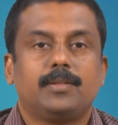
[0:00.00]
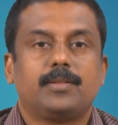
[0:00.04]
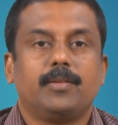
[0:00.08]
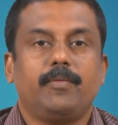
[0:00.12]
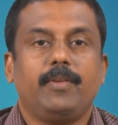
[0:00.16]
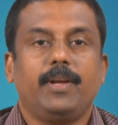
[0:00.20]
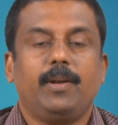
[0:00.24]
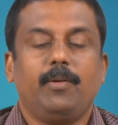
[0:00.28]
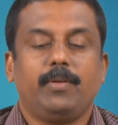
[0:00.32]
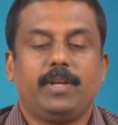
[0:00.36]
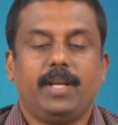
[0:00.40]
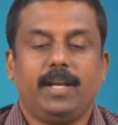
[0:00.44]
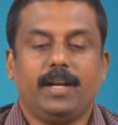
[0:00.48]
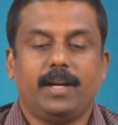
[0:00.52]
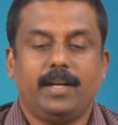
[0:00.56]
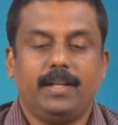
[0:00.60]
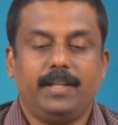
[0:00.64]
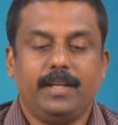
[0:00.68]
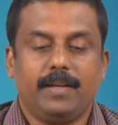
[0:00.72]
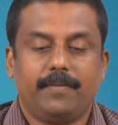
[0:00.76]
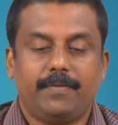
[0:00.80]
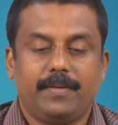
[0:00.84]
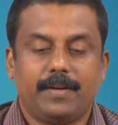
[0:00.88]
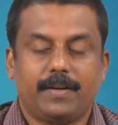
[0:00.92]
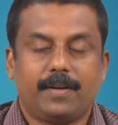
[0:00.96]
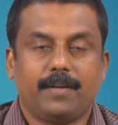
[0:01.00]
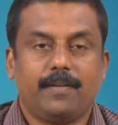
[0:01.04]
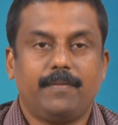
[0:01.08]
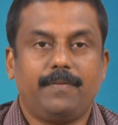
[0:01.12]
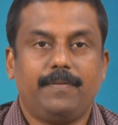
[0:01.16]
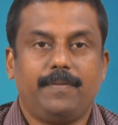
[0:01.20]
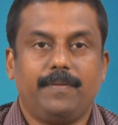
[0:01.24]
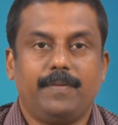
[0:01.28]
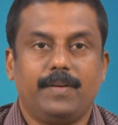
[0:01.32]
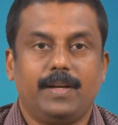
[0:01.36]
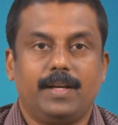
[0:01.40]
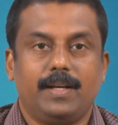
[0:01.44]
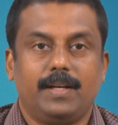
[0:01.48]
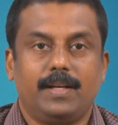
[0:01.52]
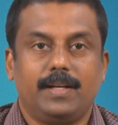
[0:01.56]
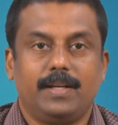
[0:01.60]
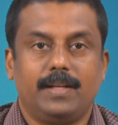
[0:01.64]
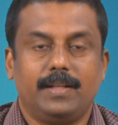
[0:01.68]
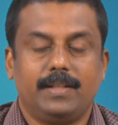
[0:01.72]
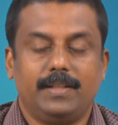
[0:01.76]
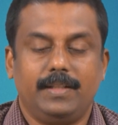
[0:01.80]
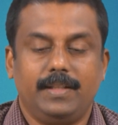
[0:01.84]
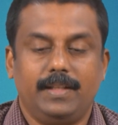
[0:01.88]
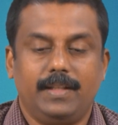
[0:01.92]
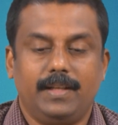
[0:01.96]
So we are looking at the effect of
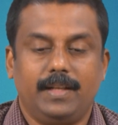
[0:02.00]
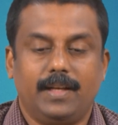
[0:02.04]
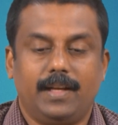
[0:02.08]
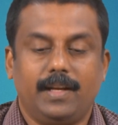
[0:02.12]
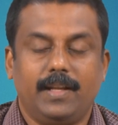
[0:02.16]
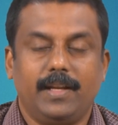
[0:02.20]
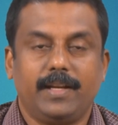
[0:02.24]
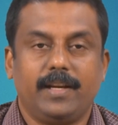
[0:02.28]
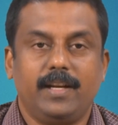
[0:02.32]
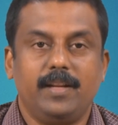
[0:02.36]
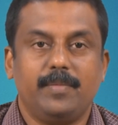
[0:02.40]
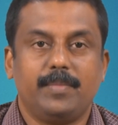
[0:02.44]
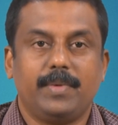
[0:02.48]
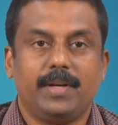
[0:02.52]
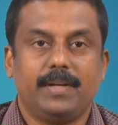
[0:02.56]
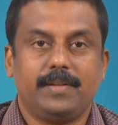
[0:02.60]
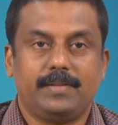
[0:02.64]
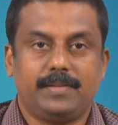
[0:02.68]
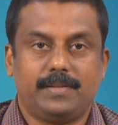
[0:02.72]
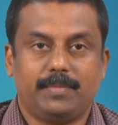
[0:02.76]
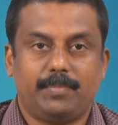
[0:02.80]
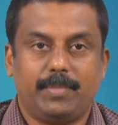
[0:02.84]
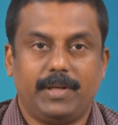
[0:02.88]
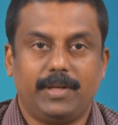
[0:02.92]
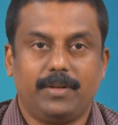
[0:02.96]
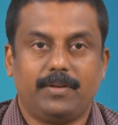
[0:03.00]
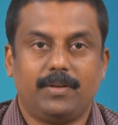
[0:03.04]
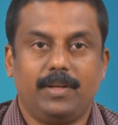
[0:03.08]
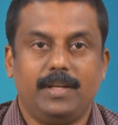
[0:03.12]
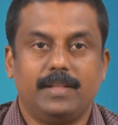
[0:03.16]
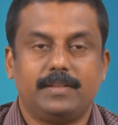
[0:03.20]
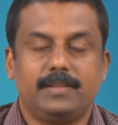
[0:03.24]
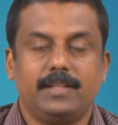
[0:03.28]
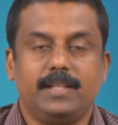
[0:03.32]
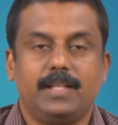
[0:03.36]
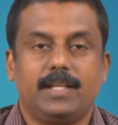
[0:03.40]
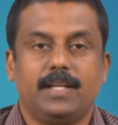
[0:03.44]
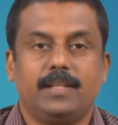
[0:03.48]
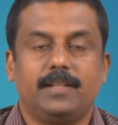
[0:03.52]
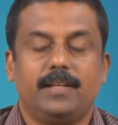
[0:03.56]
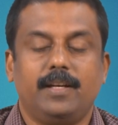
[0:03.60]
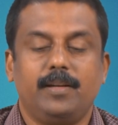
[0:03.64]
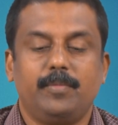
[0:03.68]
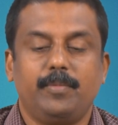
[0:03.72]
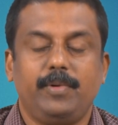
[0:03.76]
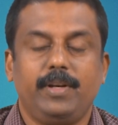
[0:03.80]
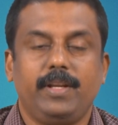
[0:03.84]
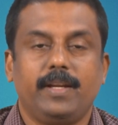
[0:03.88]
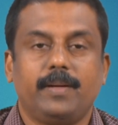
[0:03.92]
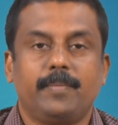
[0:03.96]
uh, the alloying elements, particularly silicon and
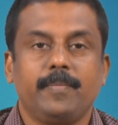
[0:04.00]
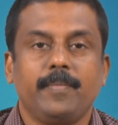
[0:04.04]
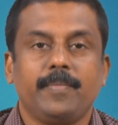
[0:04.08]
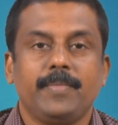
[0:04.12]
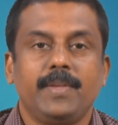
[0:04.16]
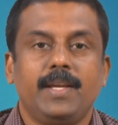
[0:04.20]
aluminum